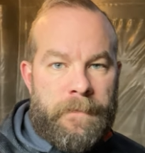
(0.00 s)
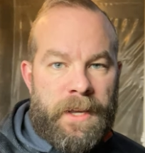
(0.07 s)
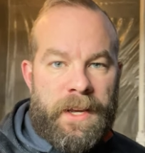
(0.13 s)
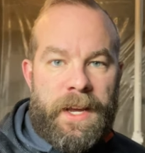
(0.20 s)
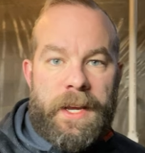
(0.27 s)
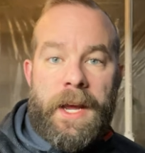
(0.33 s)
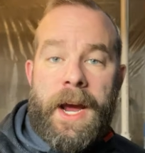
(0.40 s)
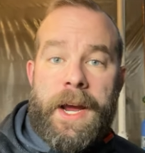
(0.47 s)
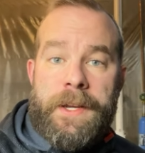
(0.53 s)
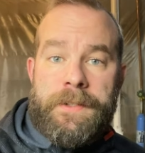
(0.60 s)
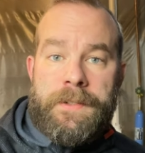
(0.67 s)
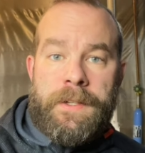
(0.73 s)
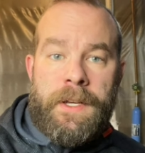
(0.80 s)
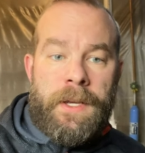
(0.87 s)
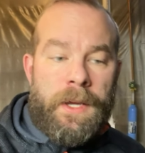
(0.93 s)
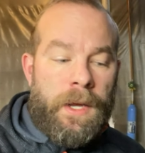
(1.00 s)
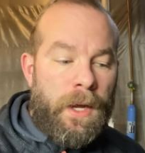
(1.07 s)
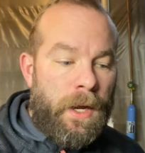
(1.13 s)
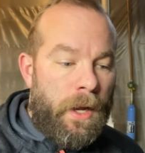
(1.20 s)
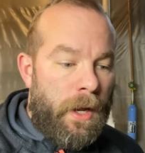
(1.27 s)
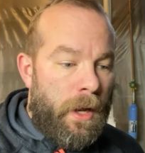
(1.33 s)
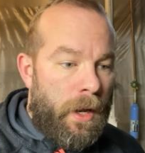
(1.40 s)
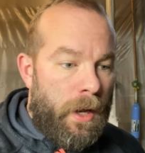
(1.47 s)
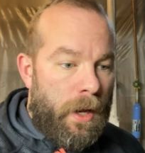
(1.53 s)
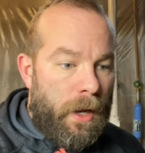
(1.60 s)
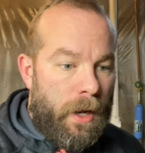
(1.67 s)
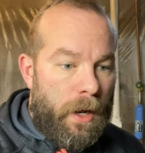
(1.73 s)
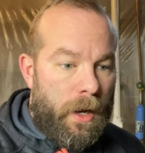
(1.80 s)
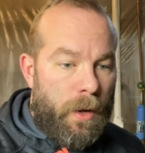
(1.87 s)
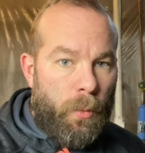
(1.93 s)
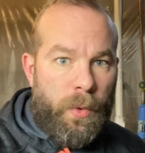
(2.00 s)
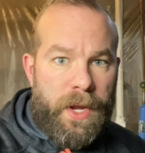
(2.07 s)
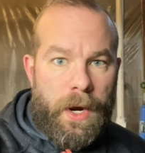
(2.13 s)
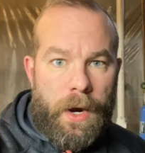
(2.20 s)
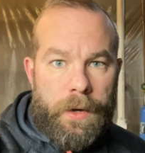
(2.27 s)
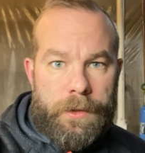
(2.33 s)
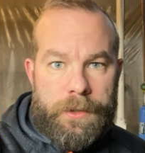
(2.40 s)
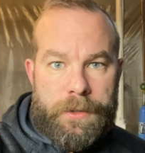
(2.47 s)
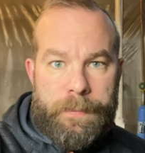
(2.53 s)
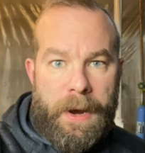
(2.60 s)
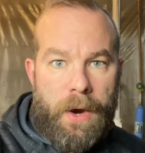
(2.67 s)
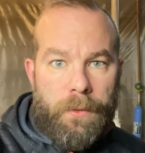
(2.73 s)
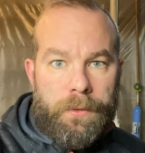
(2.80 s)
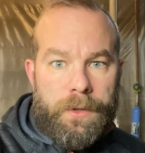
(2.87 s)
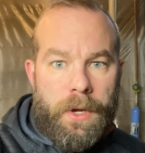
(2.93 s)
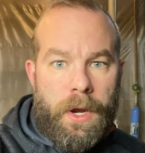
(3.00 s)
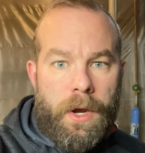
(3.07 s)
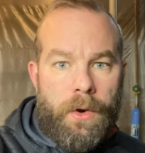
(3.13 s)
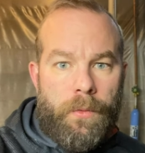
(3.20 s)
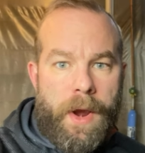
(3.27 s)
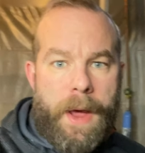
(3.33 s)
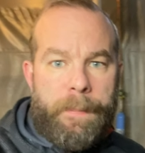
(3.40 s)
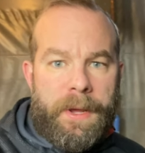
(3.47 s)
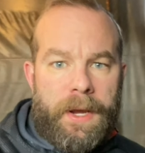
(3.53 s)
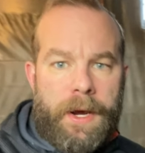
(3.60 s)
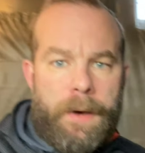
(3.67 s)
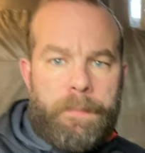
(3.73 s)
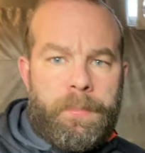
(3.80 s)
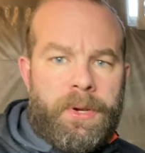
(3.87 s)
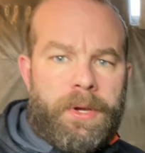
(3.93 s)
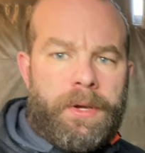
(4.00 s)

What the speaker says: Hey, guys. We are just about wrapping up.